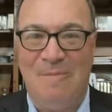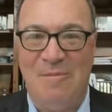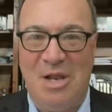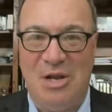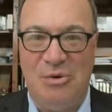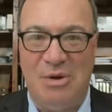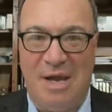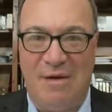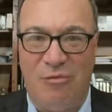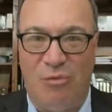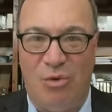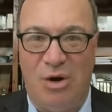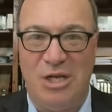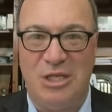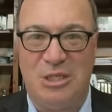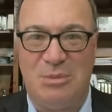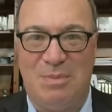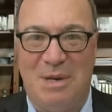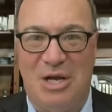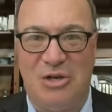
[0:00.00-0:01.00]
and you have
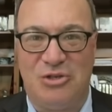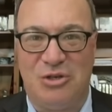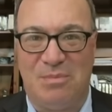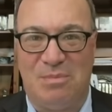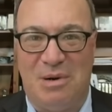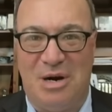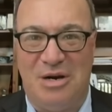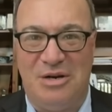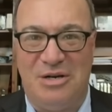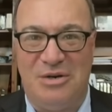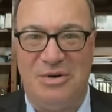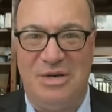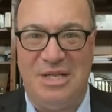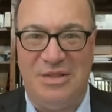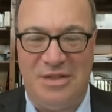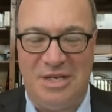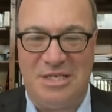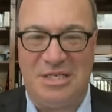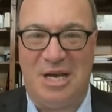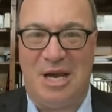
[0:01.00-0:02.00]
one spouse or partner in
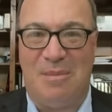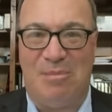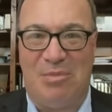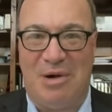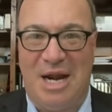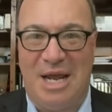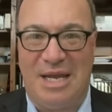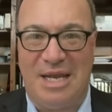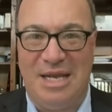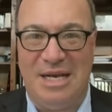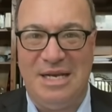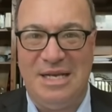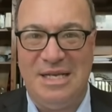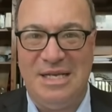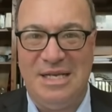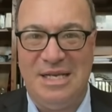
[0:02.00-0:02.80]
the top bracket,